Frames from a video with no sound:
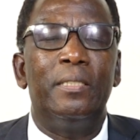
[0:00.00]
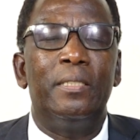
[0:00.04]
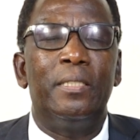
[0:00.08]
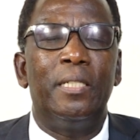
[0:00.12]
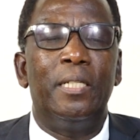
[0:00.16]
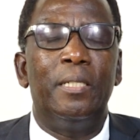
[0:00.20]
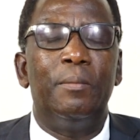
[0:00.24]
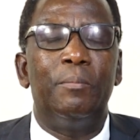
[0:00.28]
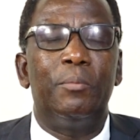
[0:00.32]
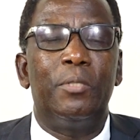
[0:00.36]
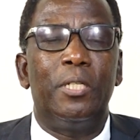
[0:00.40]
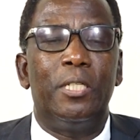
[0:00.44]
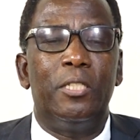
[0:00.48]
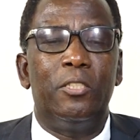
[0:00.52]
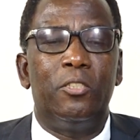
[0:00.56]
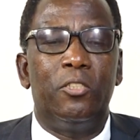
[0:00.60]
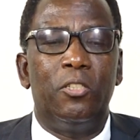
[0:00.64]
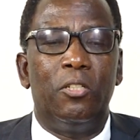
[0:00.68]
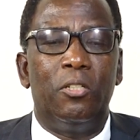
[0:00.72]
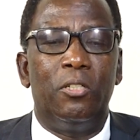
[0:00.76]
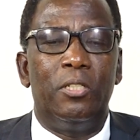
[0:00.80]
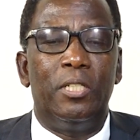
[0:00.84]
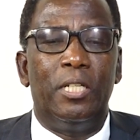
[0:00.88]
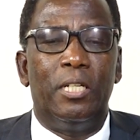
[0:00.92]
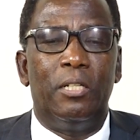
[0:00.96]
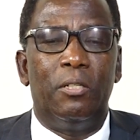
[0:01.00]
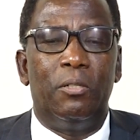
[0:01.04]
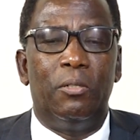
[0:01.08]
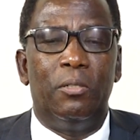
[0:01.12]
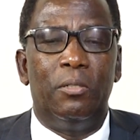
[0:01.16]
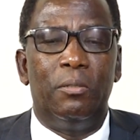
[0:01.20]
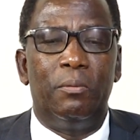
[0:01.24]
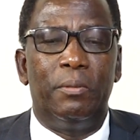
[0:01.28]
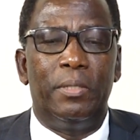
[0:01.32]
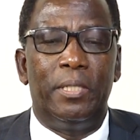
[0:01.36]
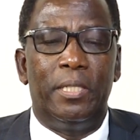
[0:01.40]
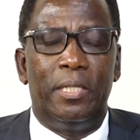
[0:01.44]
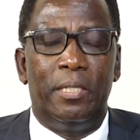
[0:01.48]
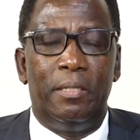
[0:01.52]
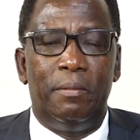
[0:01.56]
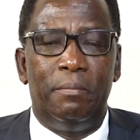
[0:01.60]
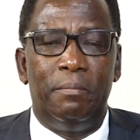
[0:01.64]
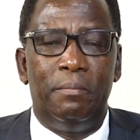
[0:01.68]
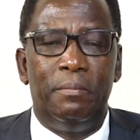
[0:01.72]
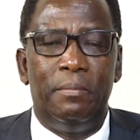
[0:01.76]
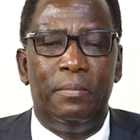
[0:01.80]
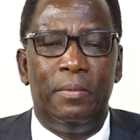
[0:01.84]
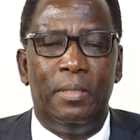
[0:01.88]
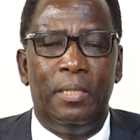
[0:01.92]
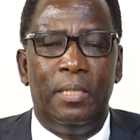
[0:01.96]
James, and John along with
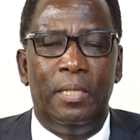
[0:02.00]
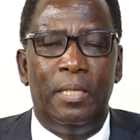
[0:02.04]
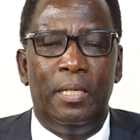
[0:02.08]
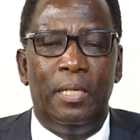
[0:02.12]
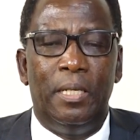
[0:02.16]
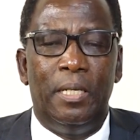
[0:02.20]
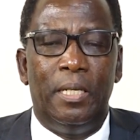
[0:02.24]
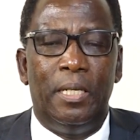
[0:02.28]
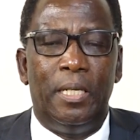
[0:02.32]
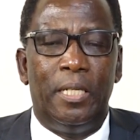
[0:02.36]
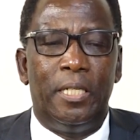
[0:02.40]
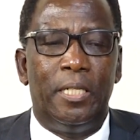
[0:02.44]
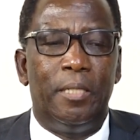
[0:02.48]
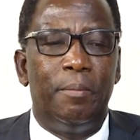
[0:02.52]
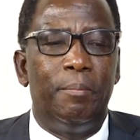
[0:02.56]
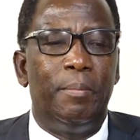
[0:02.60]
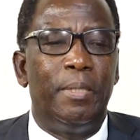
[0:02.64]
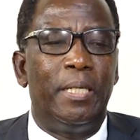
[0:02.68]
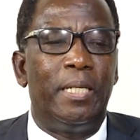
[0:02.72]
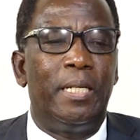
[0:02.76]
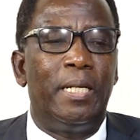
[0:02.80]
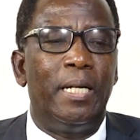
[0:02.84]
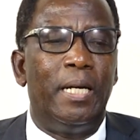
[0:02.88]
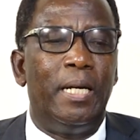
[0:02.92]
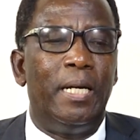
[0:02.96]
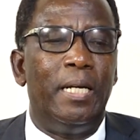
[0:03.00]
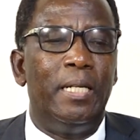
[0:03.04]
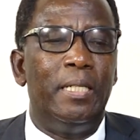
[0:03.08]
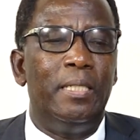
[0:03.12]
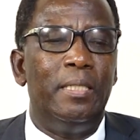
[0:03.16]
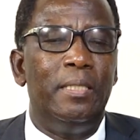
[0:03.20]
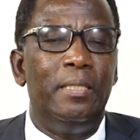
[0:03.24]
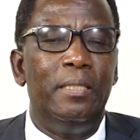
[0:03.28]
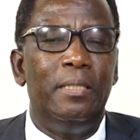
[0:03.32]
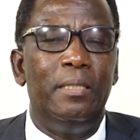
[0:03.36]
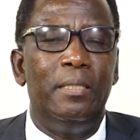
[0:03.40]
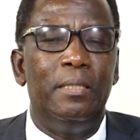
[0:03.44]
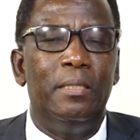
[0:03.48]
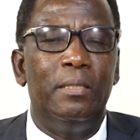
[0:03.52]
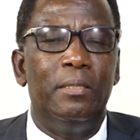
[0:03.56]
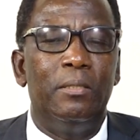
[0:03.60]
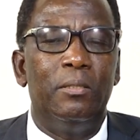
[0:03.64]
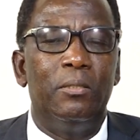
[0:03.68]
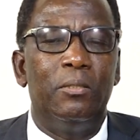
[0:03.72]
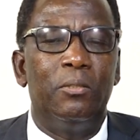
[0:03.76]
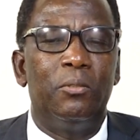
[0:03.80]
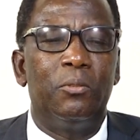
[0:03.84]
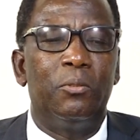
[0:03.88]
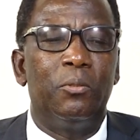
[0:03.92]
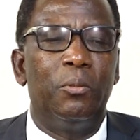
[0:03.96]
him, and he began
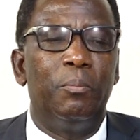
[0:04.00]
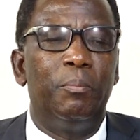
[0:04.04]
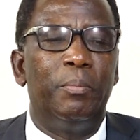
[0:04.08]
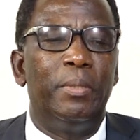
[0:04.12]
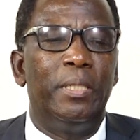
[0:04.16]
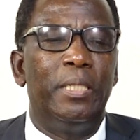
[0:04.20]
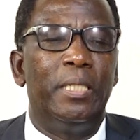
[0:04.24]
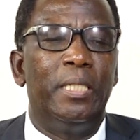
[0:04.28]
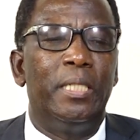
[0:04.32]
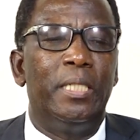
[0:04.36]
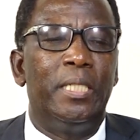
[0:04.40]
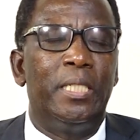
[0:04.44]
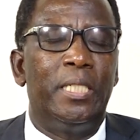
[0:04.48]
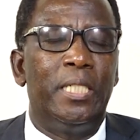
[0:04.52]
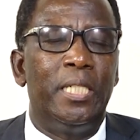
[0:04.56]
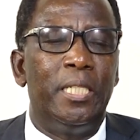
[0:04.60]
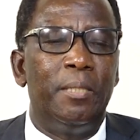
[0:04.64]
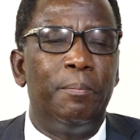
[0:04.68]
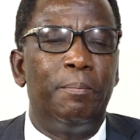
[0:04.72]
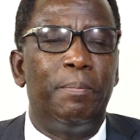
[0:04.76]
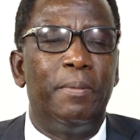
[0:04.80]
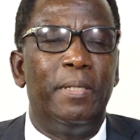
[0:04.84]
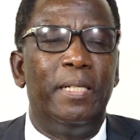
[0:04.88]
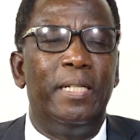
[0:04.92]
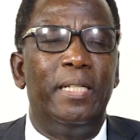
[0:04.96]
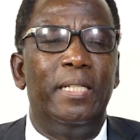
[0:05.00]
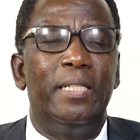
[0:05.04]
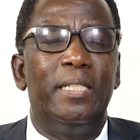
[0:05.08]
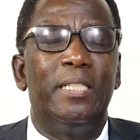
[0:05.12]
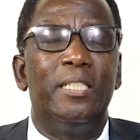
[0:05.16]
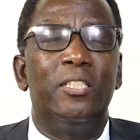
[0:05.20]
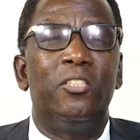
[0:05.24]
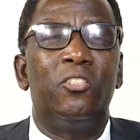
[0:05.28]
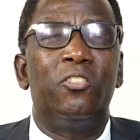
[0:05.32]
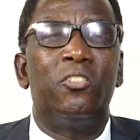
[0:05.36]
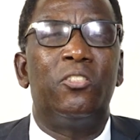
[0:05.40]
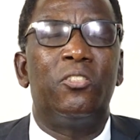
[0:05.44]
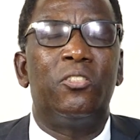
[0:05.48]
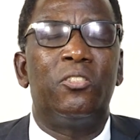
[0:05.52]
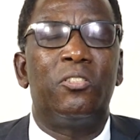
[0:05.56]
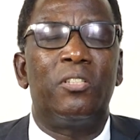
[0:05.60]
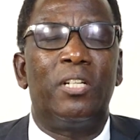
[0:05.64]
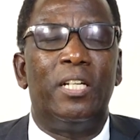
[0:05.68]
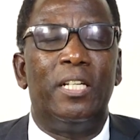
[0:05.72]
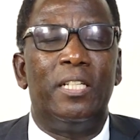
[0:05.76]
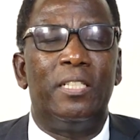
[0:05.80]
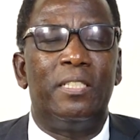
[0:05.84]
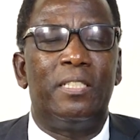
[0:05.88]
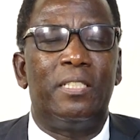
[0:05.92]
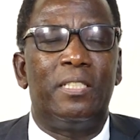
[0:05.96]
to be deeply
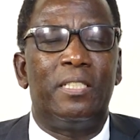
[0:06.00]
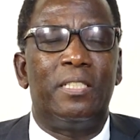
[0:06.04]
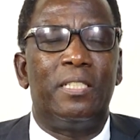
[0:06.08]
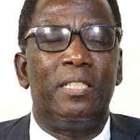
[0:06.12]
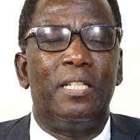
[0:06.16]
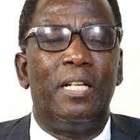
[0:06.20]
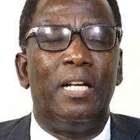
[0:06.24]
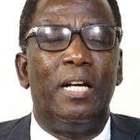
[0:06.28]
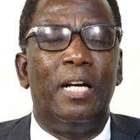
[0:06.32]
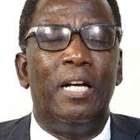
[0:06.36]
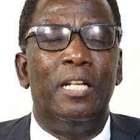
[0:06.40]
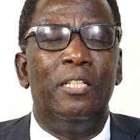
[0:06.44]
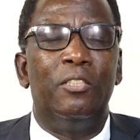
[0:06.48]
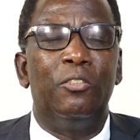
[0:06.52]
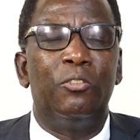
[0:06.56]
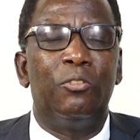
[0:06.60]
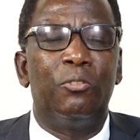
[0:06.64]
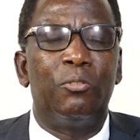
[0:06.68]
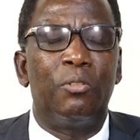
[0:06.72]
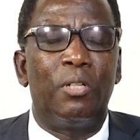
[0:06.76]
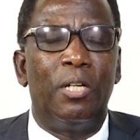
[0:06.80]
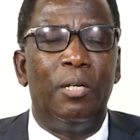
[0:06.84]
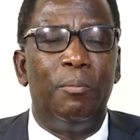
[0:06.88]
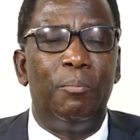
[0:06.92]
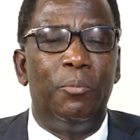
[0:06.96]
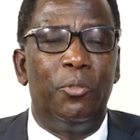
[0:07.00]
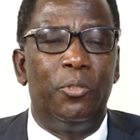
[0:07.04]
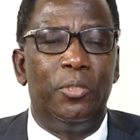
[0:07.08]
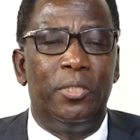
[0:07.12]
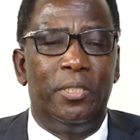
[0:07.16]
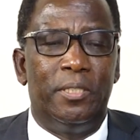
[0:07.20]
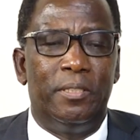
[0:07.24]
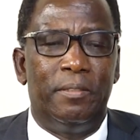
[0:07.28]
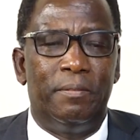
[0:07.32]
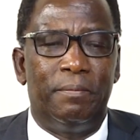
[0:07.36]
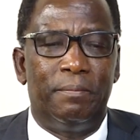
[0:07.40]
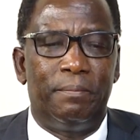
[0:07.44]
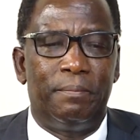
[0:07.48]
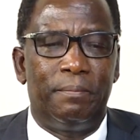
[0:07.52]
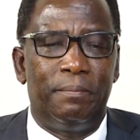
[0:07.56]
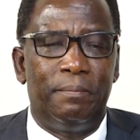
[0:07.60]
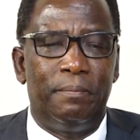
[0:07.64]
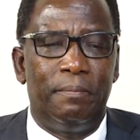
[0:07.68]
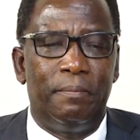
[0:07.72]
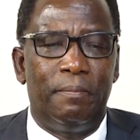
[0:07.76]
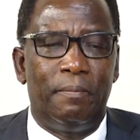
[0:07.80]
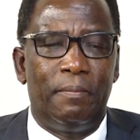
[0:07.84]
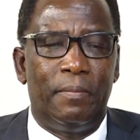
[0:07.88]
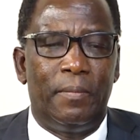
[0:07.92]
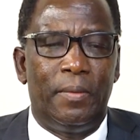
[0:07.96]
distressed and troubled.
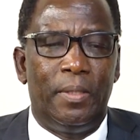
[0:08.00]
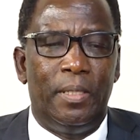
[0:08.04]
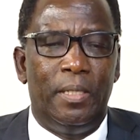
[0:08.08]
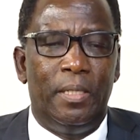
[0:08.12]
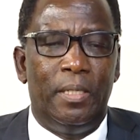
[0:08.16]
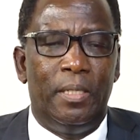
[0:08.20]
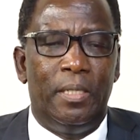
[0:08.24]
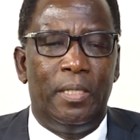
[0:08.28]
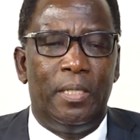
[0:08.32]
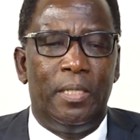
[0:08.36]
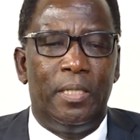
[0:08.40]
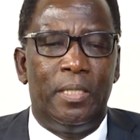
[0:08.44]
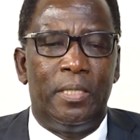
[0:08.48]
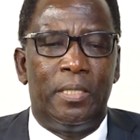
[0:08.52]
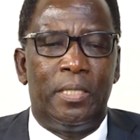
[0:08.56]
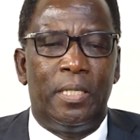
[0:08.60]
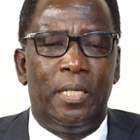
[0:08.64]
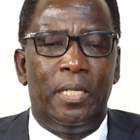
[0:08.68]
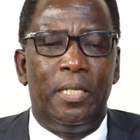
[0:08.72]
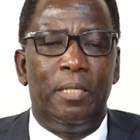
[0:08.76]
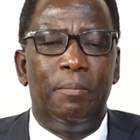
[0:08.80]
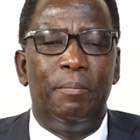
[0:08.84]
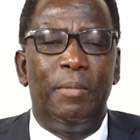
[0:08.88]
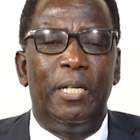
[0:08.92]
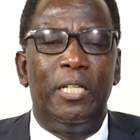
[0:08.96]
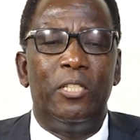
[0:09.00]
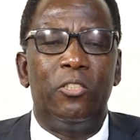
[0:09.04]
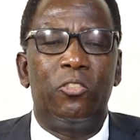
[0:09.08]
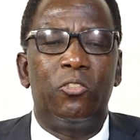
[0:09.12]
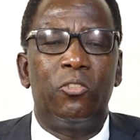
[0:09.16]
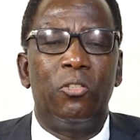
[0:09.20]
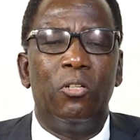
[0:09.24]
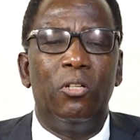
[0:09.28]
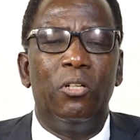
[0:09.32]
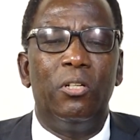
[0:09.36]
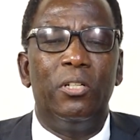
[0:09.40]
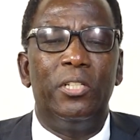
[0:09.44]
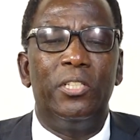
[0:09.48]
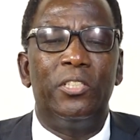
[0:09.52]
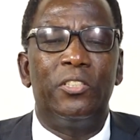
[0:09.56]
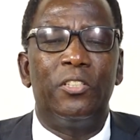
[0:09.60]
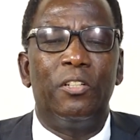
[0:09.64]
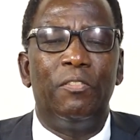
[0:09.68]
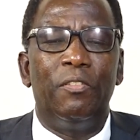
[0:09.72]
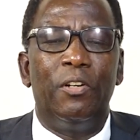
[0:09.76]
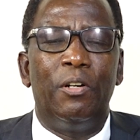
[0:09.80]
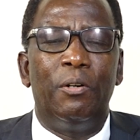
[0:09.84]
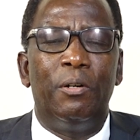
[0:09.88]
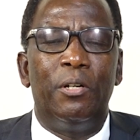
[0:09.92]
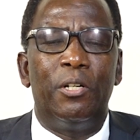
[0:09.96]
He said, my soul is
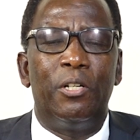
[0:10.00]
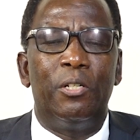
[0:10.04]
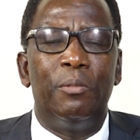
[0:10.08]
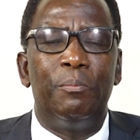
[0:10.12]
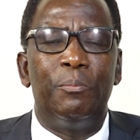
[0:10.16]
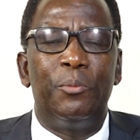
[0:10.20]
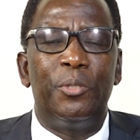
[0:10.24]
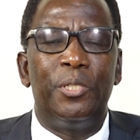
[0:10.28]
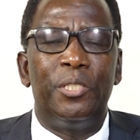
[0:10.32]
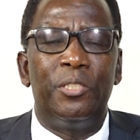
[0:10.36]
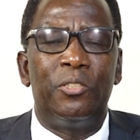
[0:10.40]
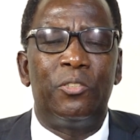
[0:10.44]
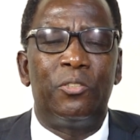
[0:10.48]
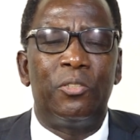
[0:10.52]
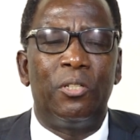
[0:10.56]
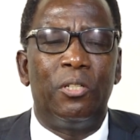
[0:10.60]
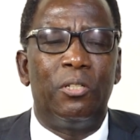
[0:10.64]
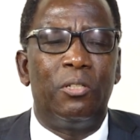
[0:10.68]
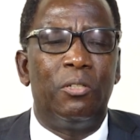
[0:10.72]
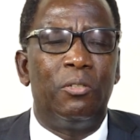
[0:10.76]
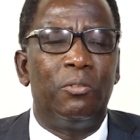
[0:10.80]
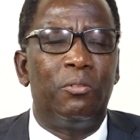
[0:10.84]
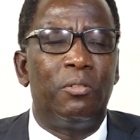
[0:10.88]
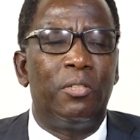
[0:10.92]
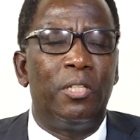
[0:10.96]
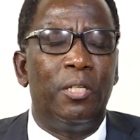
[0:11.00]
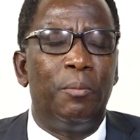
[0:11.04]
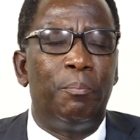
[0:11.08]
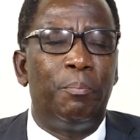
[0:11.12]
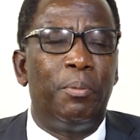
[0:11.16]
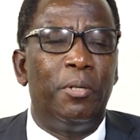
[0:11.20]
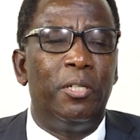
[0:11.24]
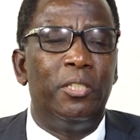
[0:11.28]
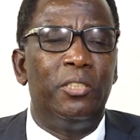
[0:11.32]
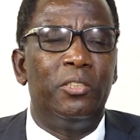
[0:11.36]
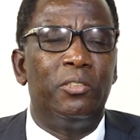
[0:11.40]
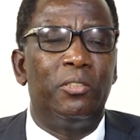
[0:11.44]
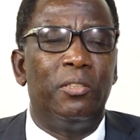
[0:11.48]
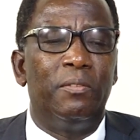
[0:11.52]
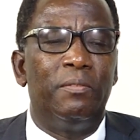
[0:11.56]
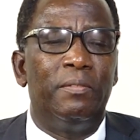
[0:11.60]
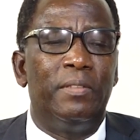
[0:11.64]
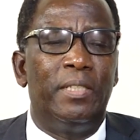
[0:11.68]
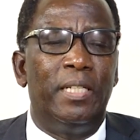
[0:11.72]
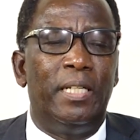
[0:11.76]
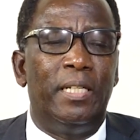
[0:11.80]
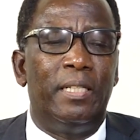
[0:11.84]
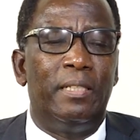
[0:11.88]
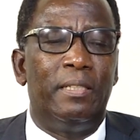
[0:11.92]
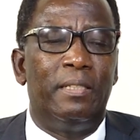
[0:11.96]
overwhelmed with sorrow to the point
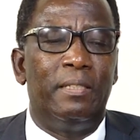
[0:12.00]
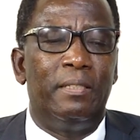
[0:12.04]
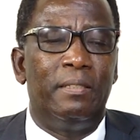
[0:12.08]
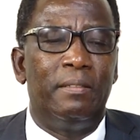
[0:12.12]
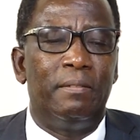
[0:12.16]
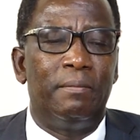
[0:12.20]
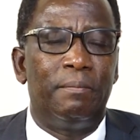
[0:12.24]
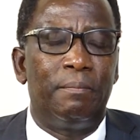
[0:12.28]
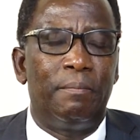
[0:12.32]
of death.